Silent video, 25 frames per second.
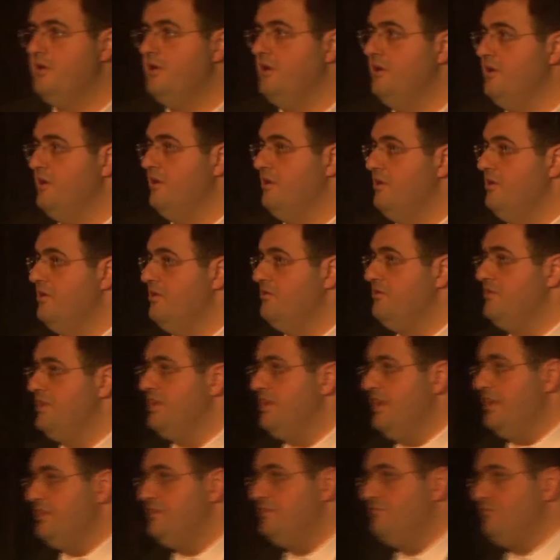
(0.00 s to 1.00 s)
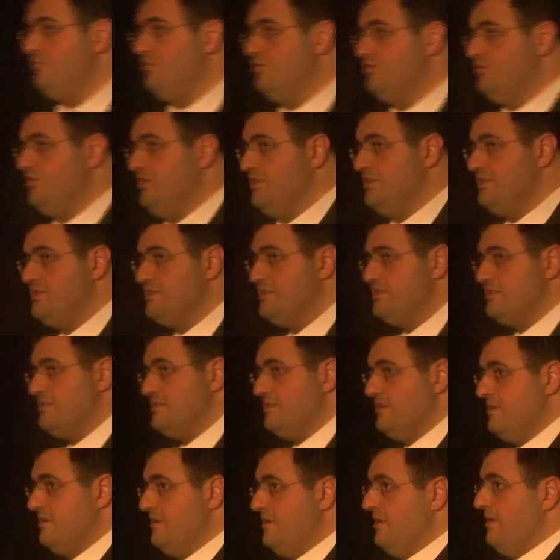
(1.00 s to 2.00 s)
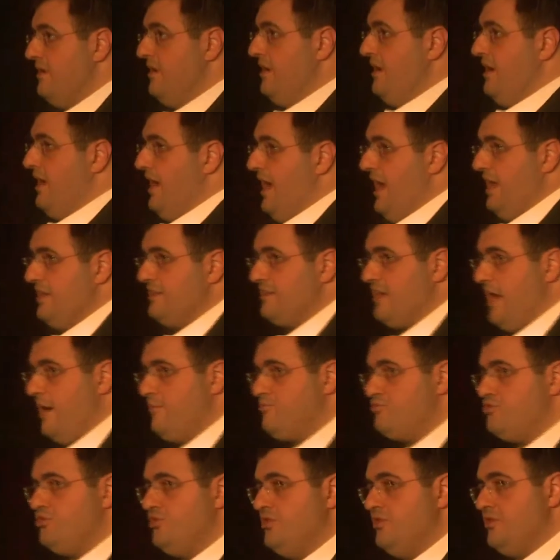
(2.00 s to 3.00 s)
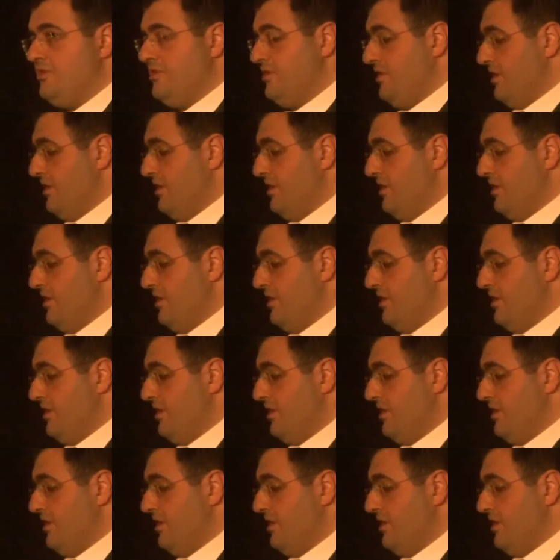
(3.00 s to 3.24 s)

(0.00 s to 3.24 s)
the native audience and capture